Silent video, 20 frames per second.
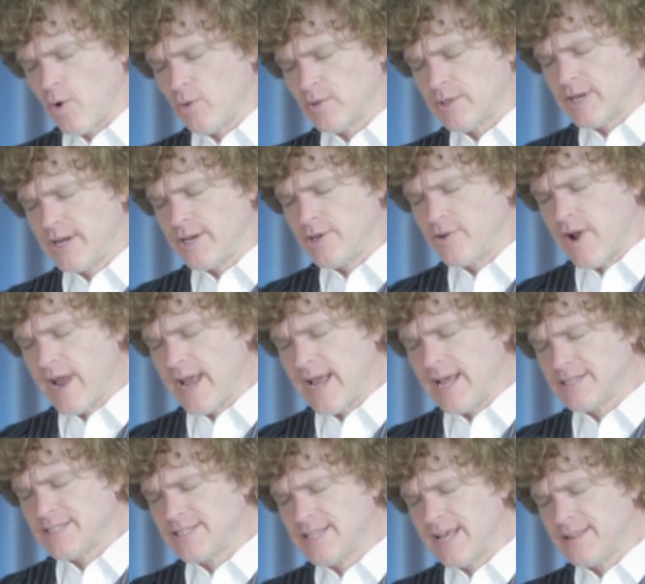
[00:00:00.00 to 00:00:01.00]
hold it in your
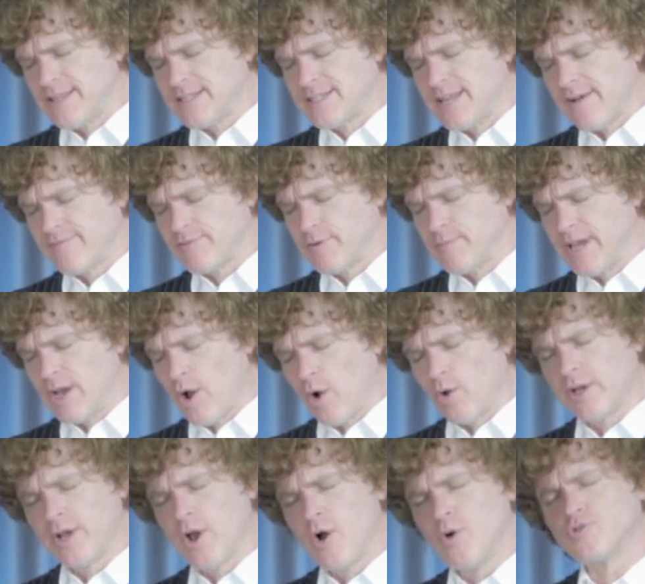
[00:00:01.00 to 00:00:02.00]
hand, say this after me,
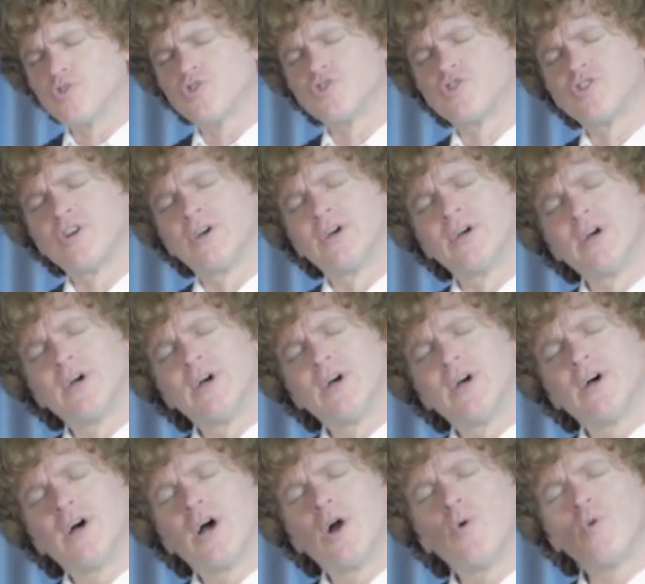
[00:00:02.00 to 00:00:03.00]
Holy Ghost,
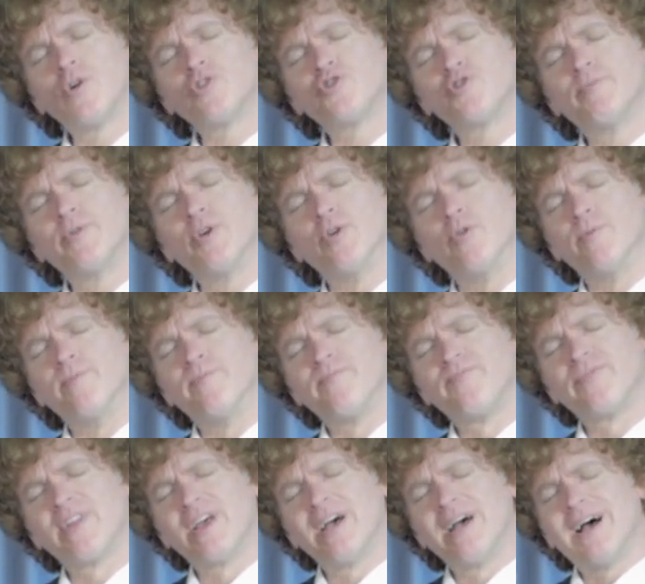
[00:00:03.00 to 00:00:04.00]
I worship you.
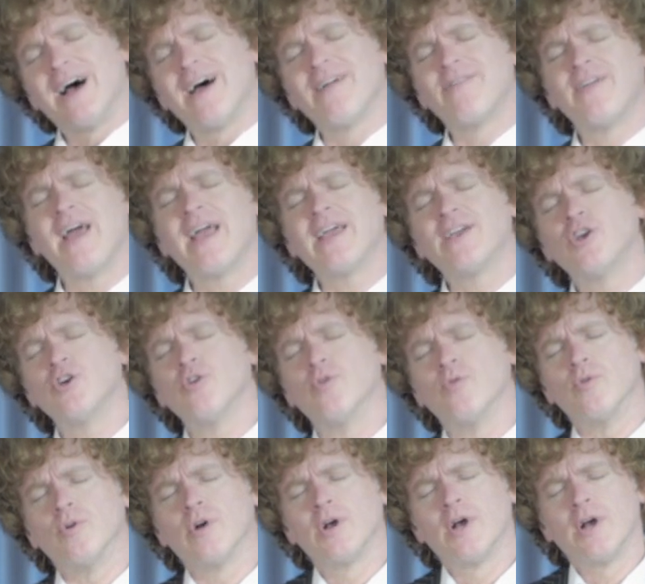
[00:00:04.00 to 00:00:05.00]
I thank you
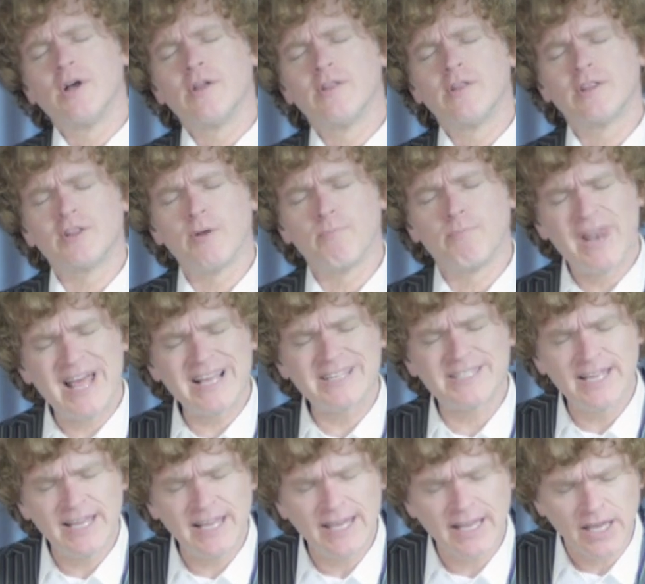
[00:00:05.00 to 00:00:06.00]
that the
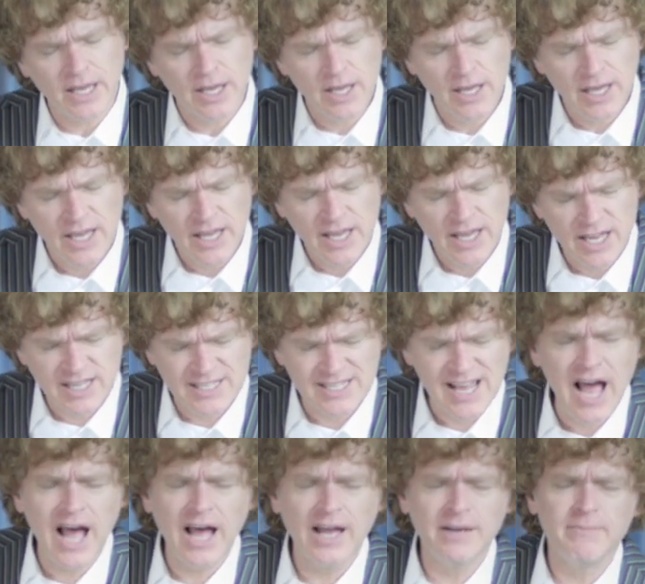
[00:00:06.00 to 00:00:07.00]
blessing is
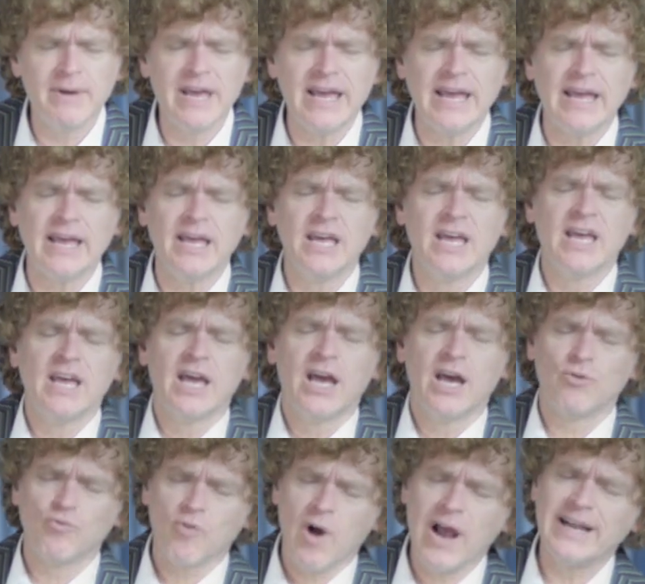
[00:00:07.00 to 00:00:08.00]
on me.
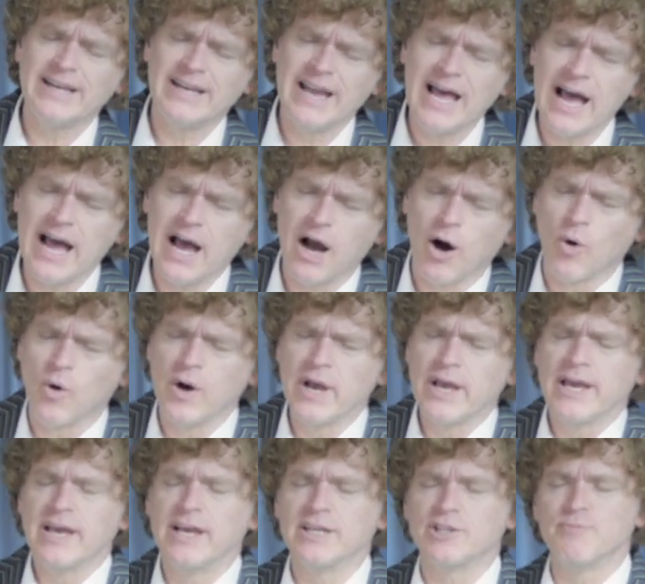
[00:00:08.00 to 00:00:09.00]
And right now,
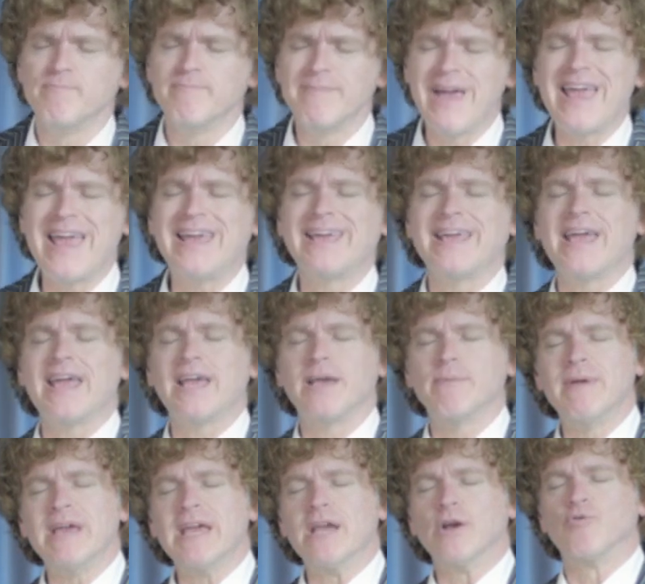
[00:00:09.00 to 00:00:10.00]
it's making
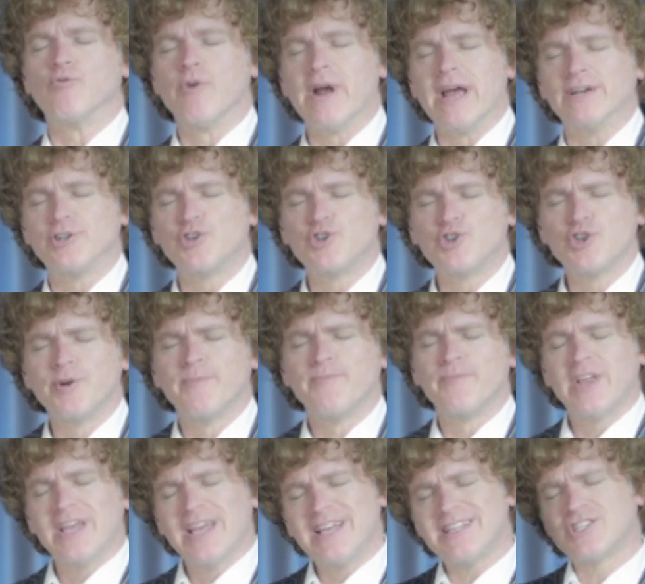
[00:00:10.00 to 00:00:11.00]
me rich.
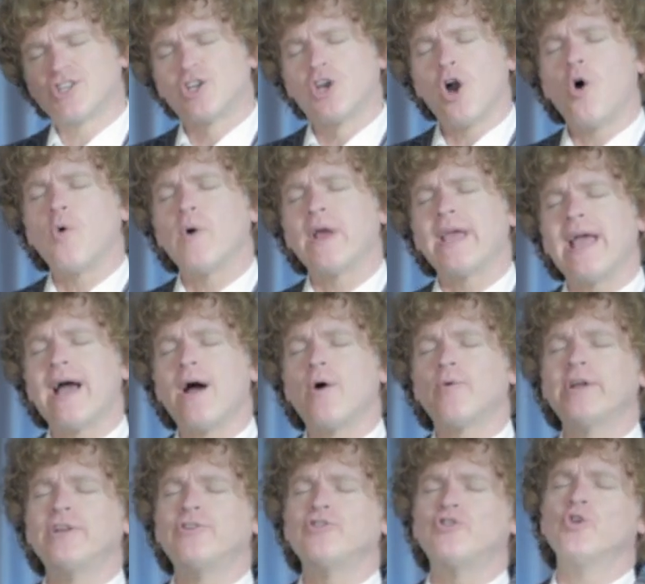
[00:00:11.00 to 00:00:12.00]
It's going
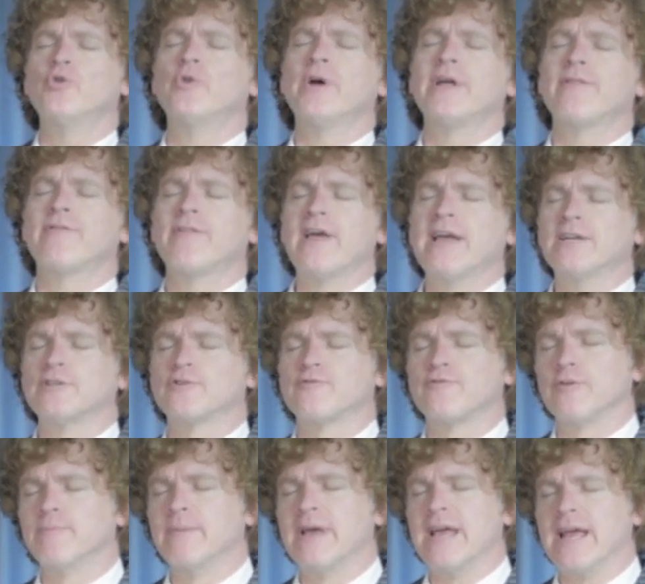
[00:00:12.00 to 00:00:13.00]
out and doing things
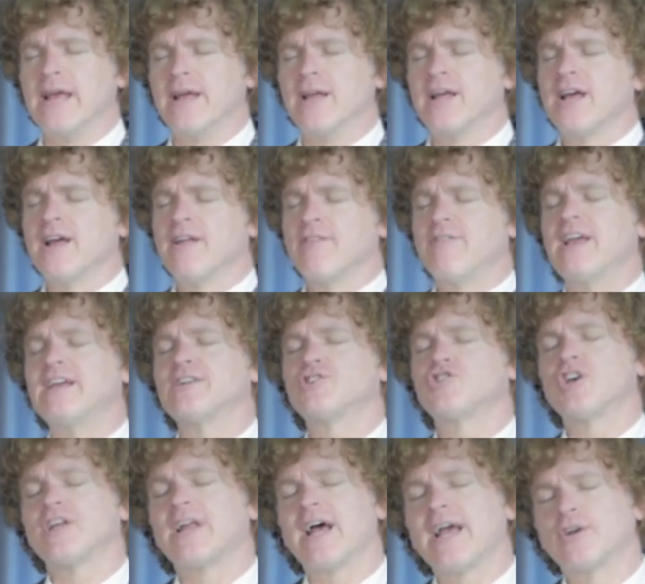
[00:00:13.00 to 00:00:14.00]
for me, things
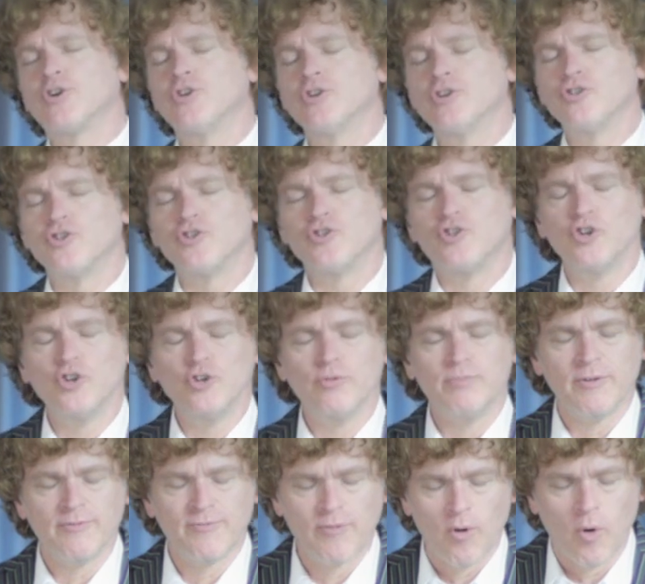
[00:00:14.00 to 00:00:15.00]
that I couldn't do
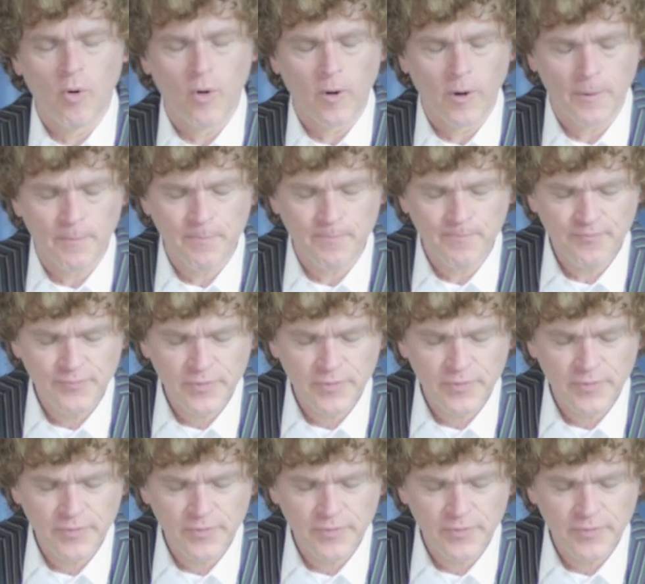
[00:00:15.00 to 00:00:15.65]
before.